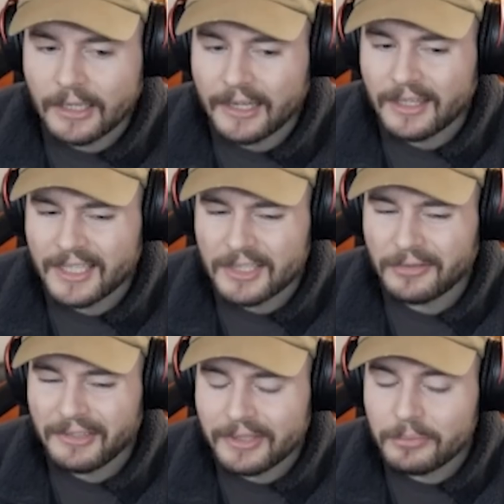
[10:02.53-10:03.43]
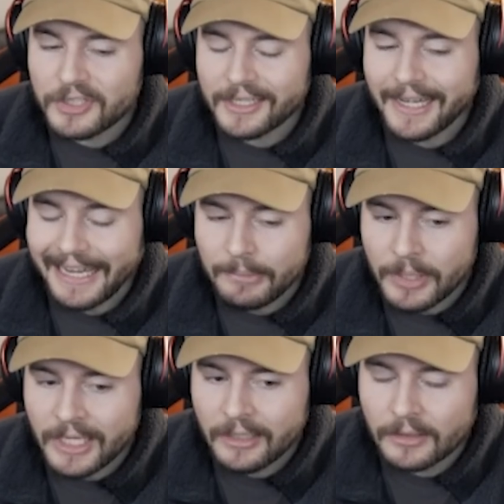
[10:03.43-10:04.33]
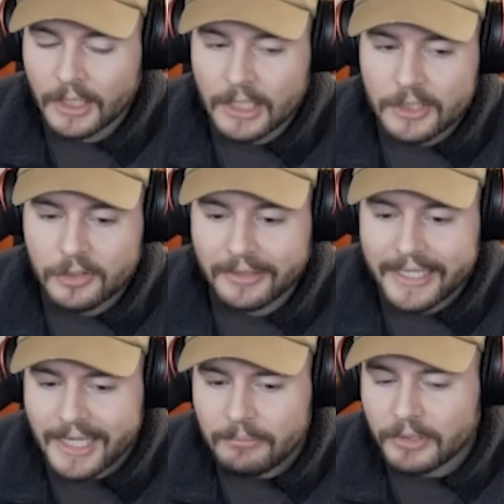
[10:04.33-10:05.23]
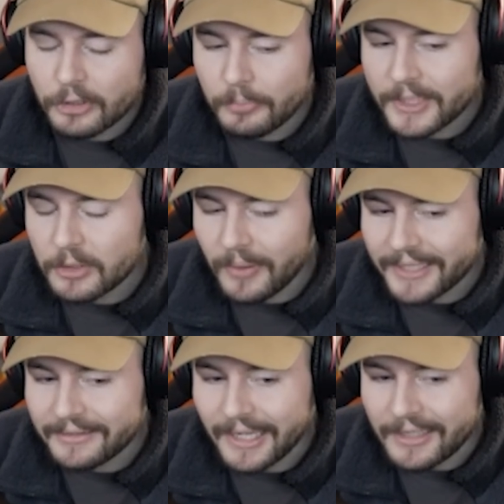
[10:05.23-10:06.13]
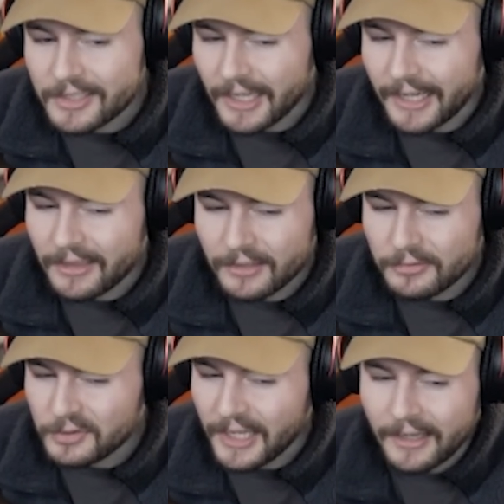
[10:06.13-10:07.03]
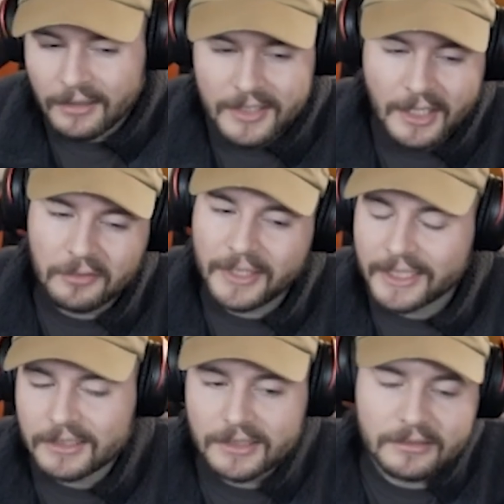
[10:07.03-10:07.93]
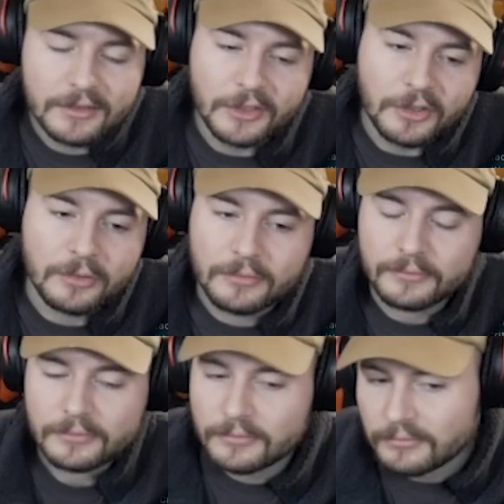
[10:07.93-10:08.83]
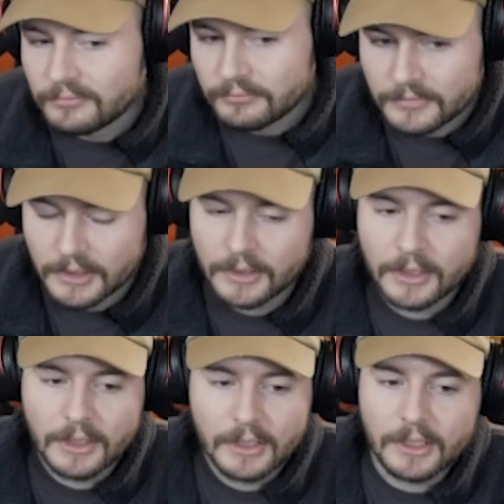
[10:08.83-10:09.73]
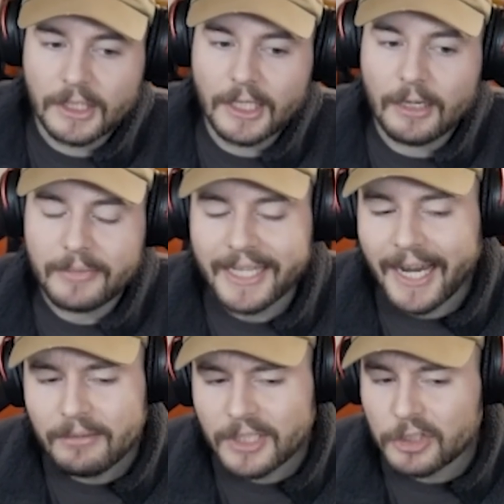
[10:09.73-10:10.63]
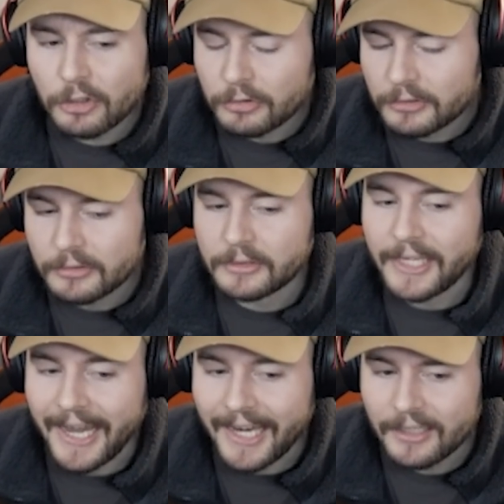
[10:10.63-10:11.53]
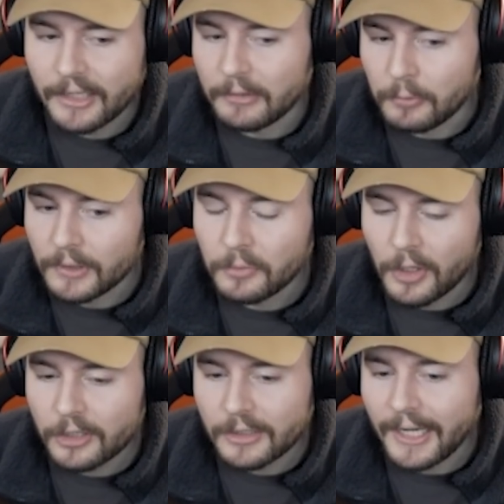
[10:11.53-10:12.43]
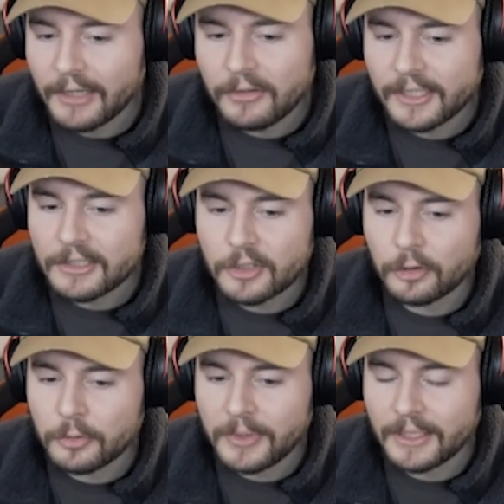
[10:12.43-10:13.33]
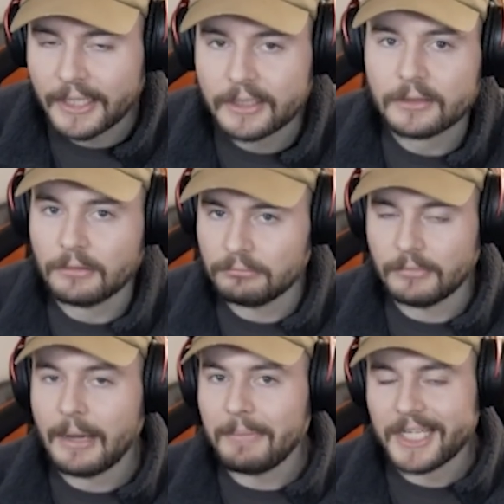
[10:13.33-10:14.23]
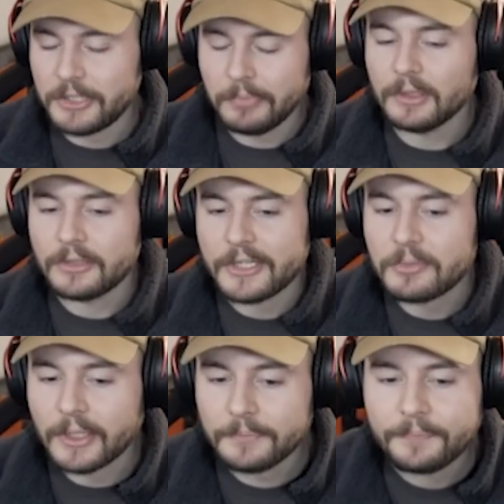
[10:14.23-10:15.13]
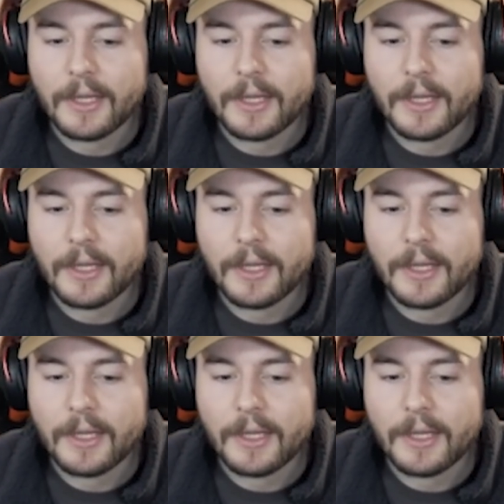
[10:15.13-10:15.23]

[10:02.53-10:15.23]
I think it's 50% AP. So late game, that could be quite nice. I think for Kayle, it's kind of like a, you know, like item that can and will work. I don't think it's going to be like a must build as well.